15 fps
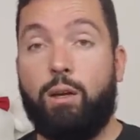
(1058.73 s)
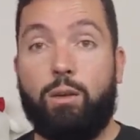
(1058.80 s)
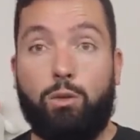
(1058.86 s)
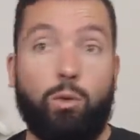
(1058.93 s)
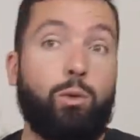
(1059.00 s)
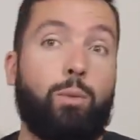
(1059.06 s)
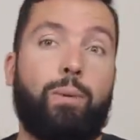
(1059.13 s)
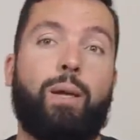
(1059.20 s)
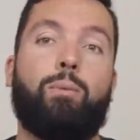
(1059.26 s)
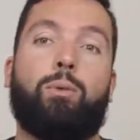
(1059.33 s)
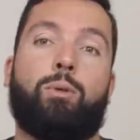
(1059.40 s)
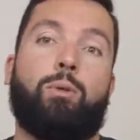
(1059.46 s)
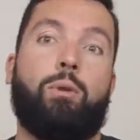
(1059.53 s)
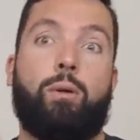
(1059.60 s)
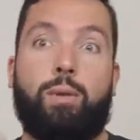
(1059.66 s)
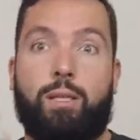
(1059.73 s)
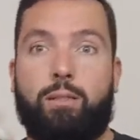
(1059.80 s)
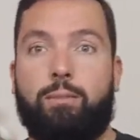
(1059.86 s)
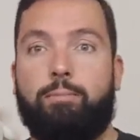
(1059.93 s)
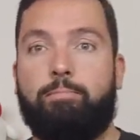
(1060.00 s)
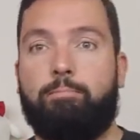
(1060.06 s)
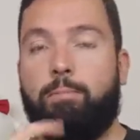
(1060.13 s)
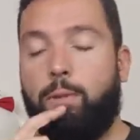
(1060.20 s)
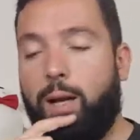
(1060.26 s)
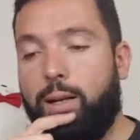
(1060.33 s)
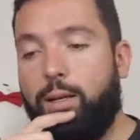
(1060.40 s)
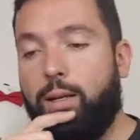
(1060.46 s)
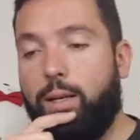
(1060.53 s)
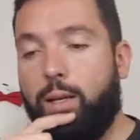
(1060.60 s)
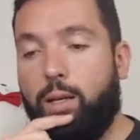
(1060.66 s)
you will be able to notice, right?
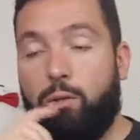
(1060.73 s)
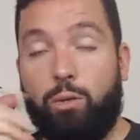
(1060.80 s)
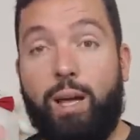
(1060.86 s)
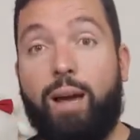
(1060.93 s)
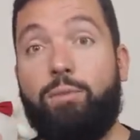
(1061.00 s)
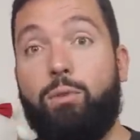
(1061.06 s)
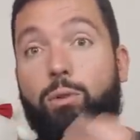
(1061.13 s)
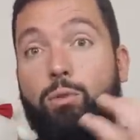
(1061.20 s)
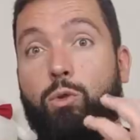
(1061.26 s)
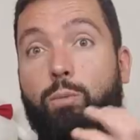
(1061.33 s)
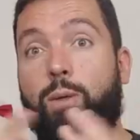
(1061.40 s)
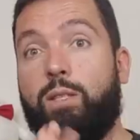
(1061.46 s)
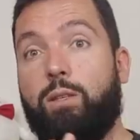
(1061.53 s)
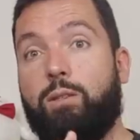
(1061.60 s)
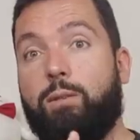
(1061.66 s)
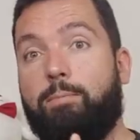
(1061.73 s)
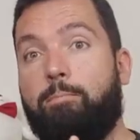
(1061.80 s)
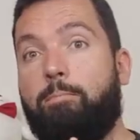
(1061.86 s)
So you have those two pieces.